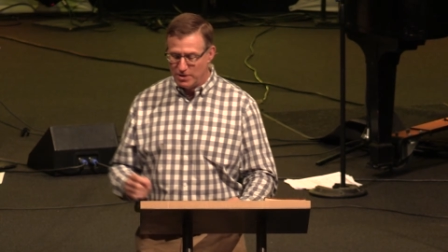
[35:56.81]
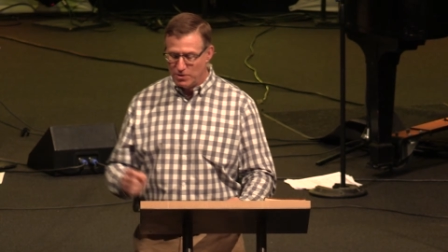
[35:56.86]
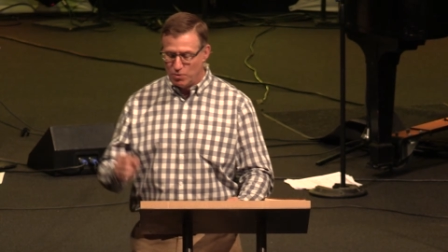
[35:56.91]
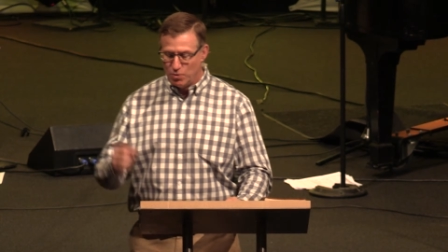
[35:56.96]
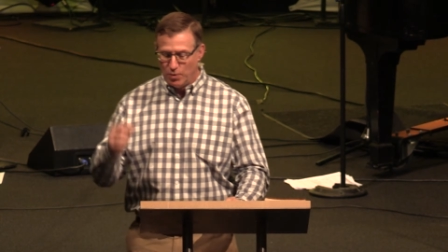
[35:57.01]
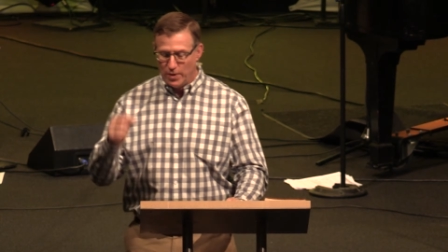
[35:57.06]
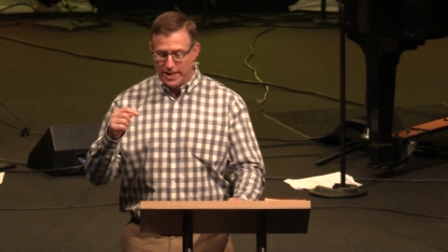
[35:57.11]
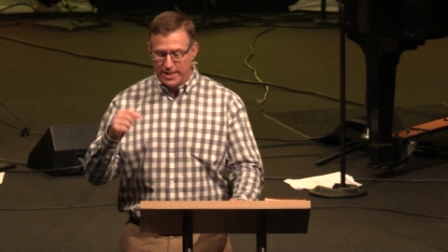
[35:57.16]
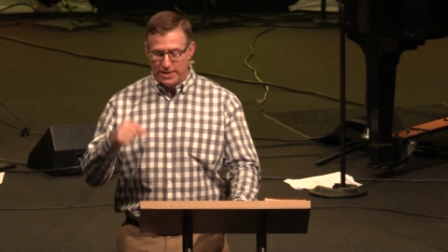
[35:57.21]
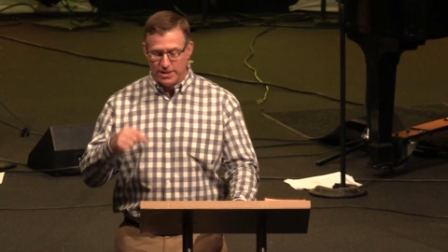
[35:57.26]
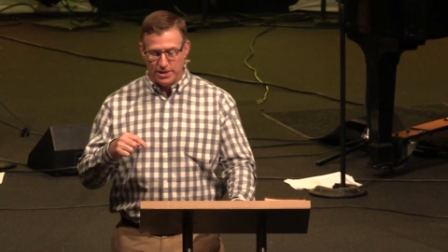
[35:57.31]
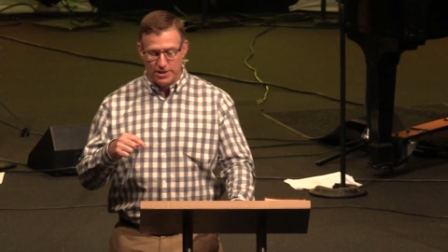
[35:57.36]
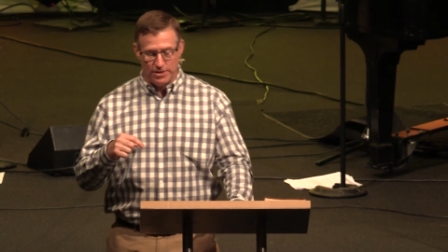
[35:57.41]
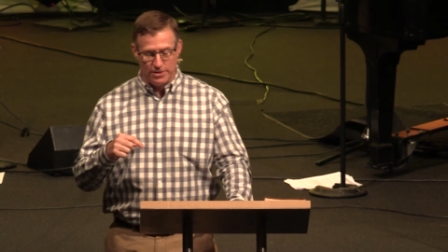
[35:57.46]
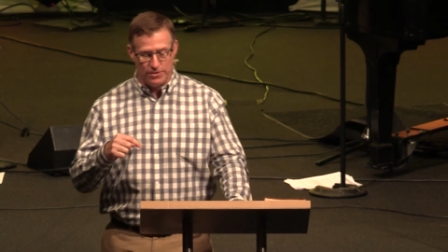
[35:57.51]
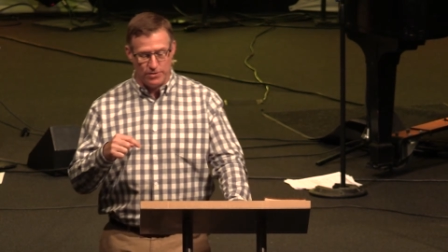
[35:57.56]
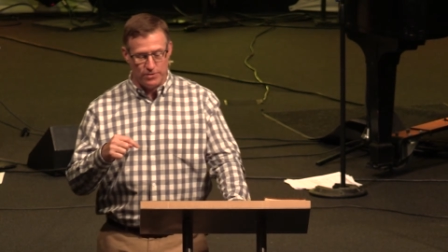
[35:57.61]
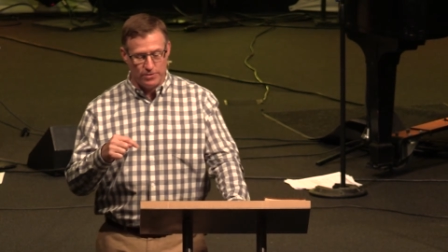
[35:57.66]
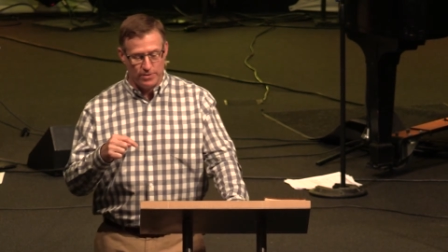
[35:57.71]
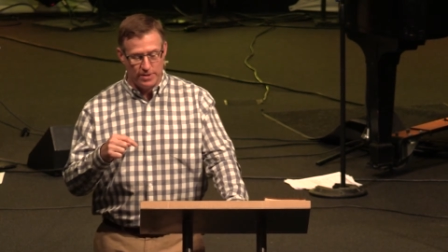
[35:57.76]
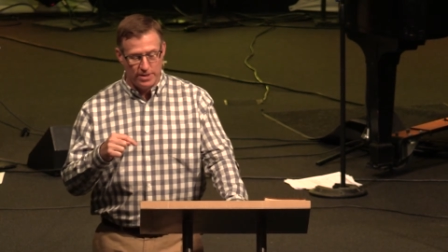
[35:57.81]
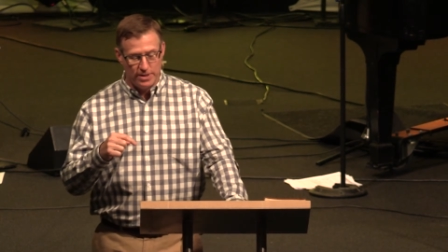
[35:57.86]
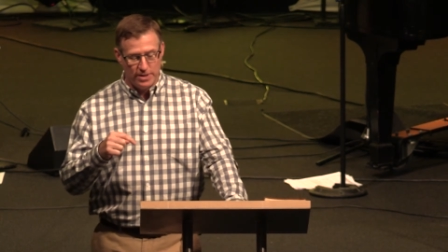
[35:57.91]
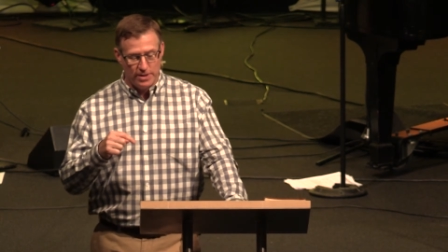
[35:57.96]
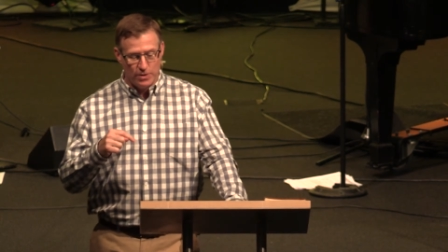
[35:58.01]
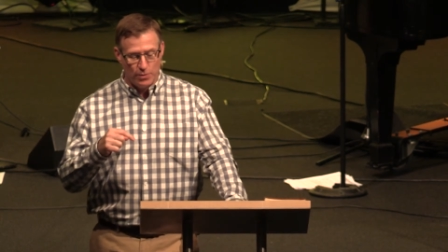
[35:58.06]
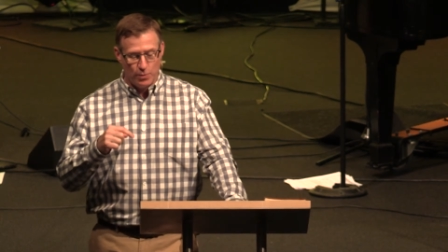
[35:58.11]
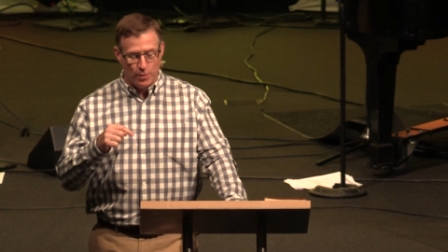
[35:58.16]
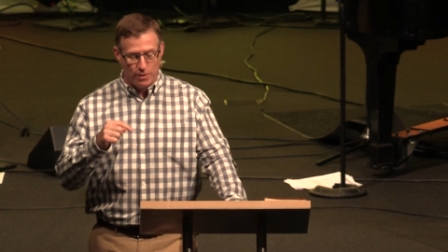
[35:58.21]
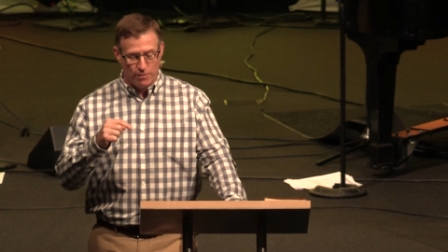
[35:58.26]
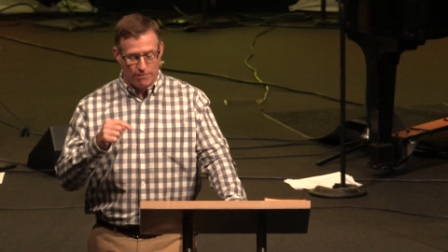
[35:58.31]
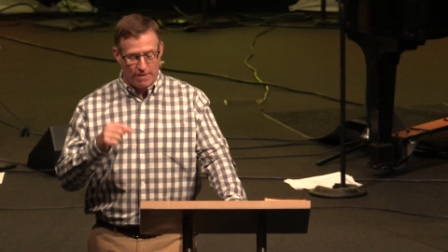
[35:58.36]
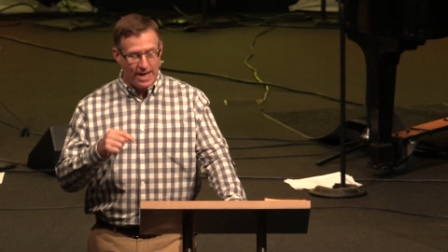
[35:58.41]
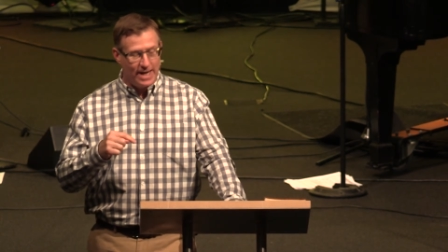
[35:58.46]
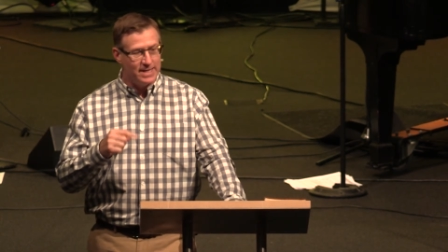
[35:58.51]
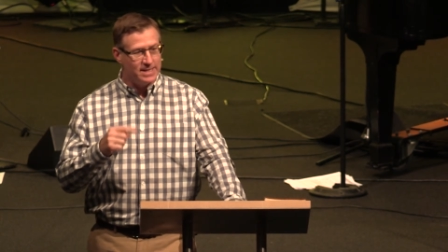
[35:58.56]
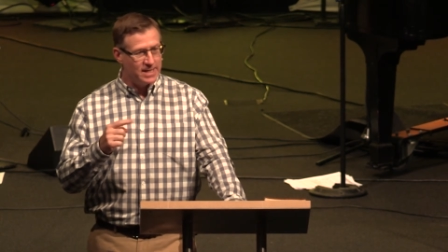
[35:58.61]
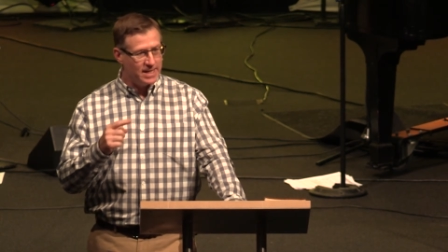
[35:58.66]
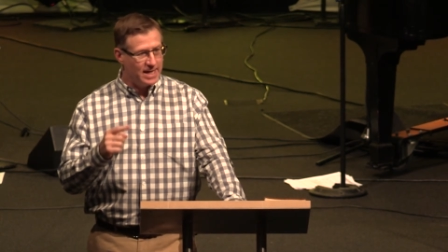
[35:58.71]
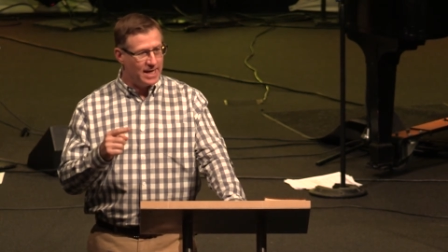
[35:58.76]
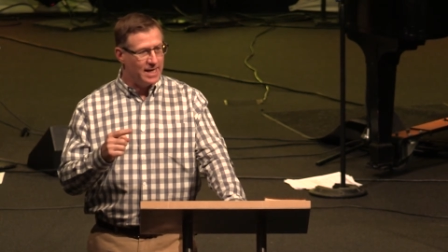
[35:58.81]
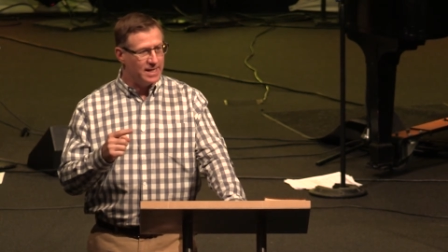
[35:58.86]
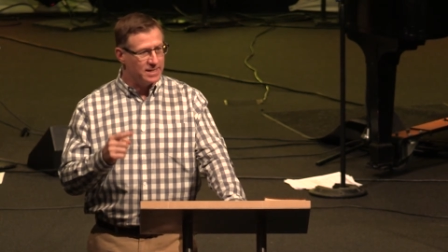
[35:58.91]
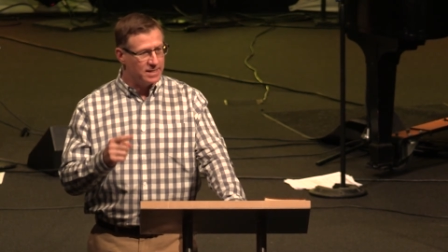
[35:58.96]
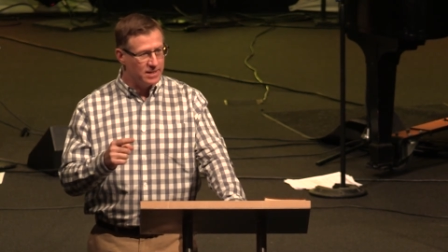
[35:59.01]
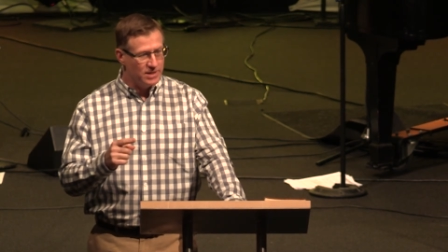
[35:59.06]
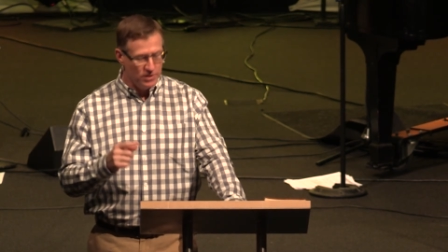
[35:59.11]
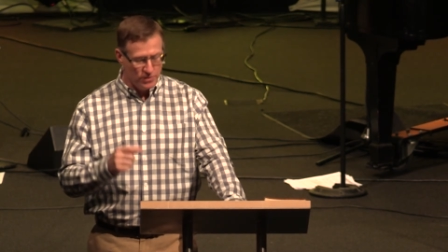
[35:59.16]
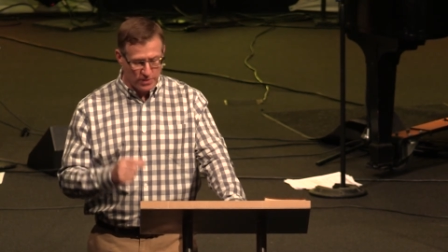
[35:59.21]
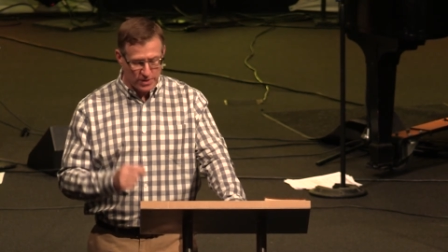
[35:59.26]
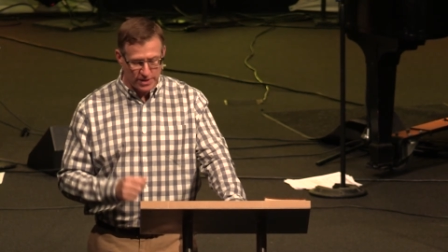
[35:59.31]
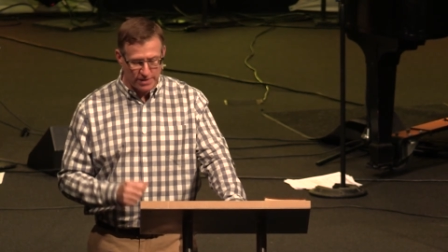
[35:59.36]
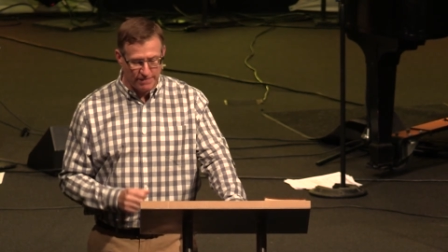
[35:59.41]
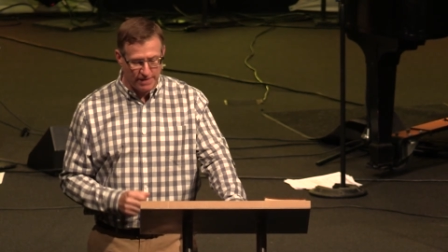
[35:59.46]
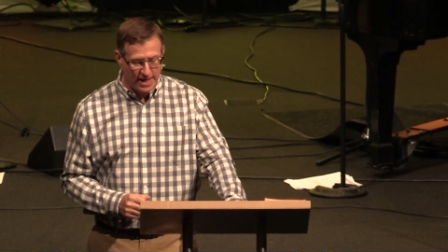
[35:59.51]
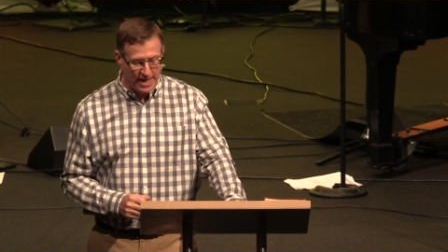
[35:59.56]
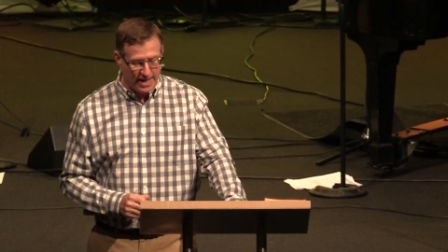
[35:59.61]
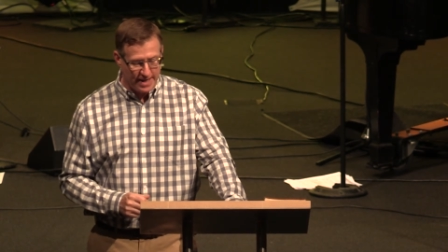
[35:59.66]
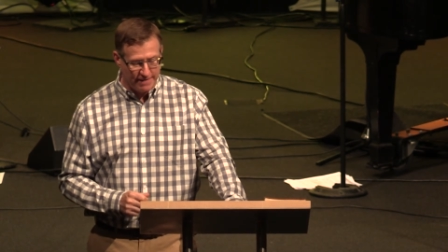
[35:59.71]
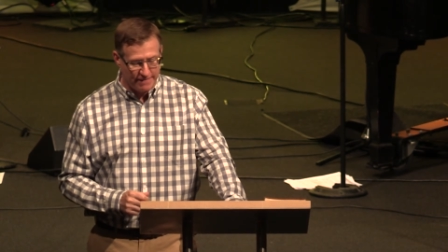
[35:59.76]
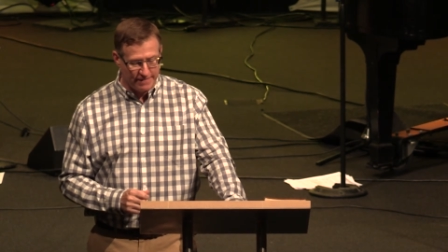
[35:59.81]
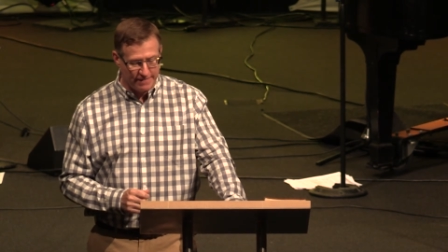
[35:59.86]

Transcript: we too will rise again to newness of life.